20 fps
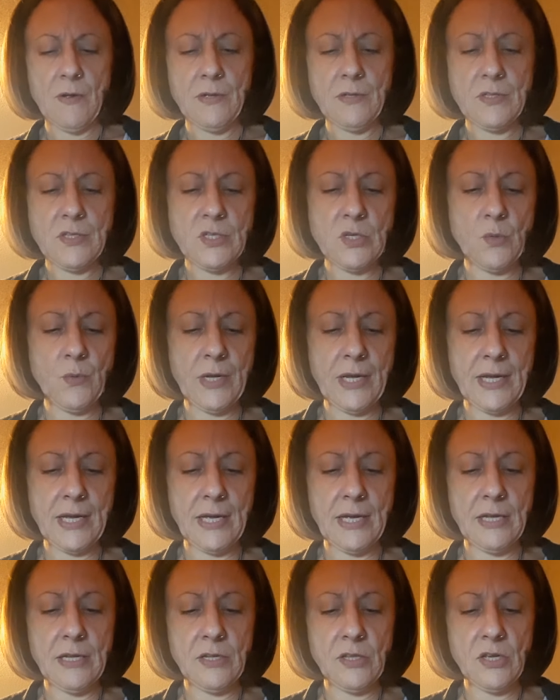So we
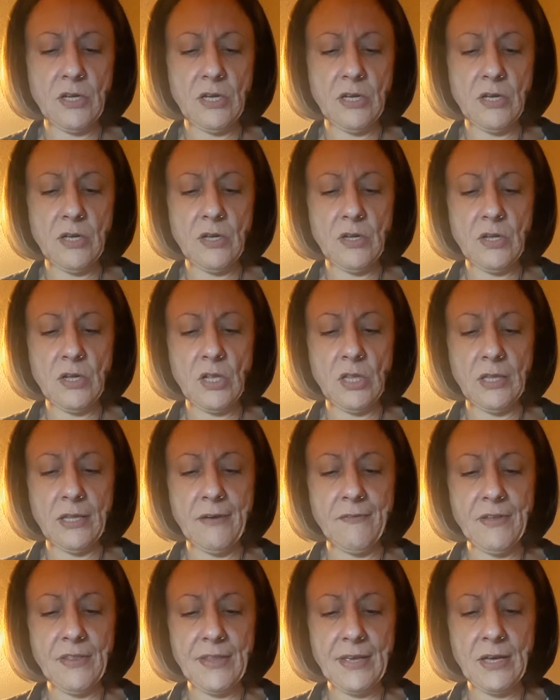got the
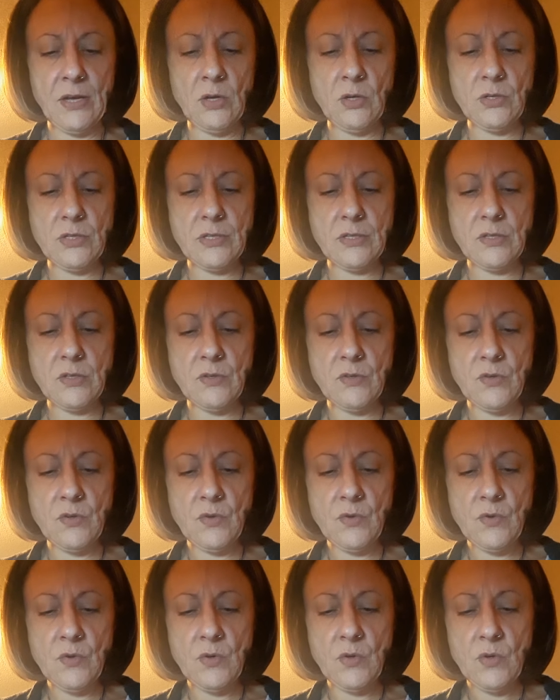11th house.
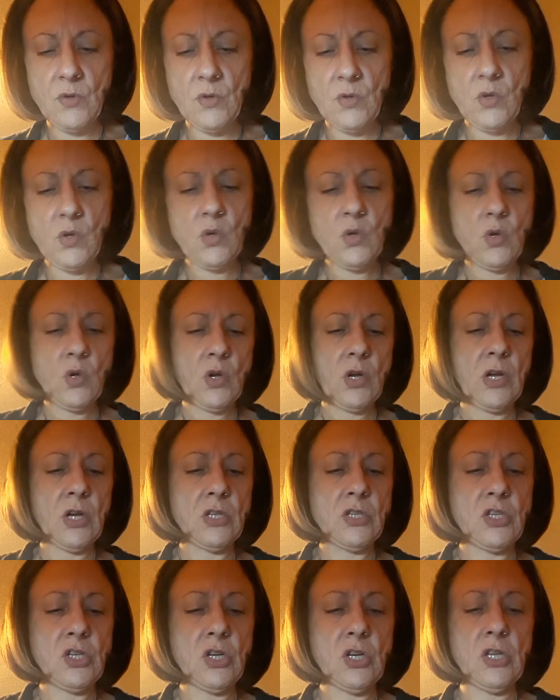
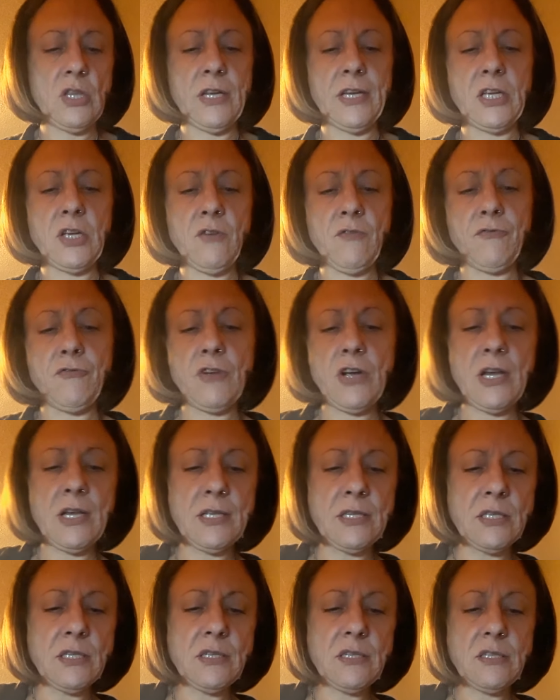It's like your
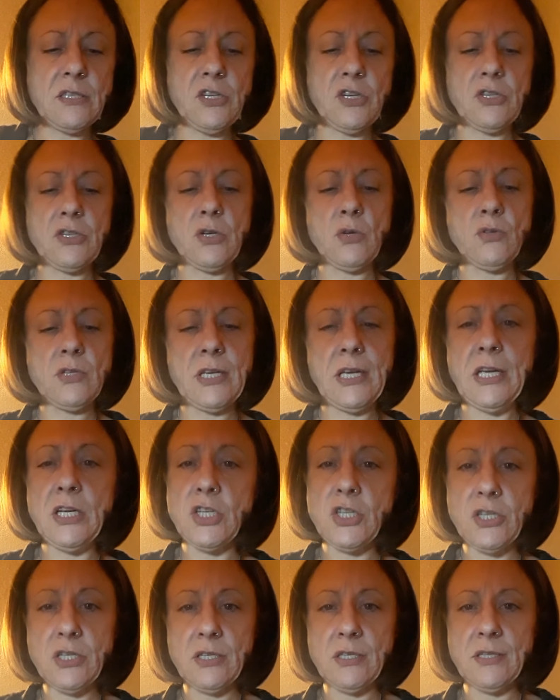friends, your
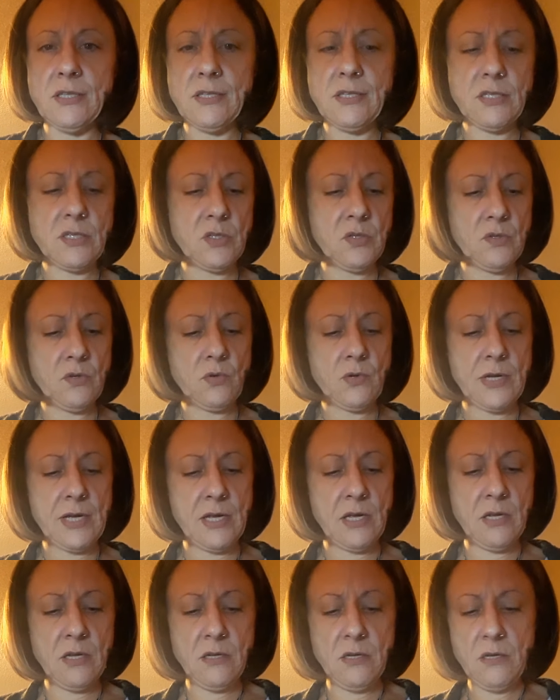associations,
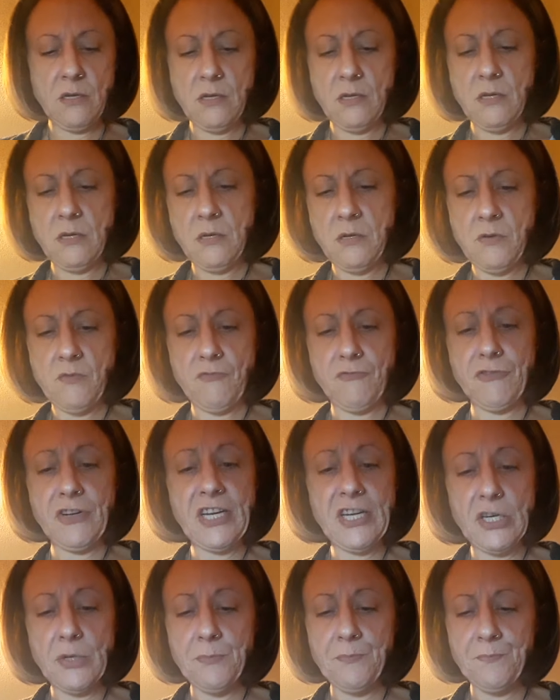okay?
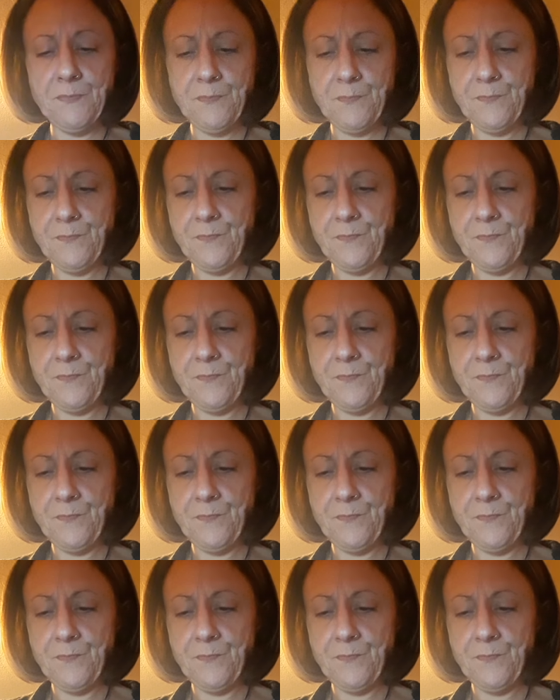Freedom.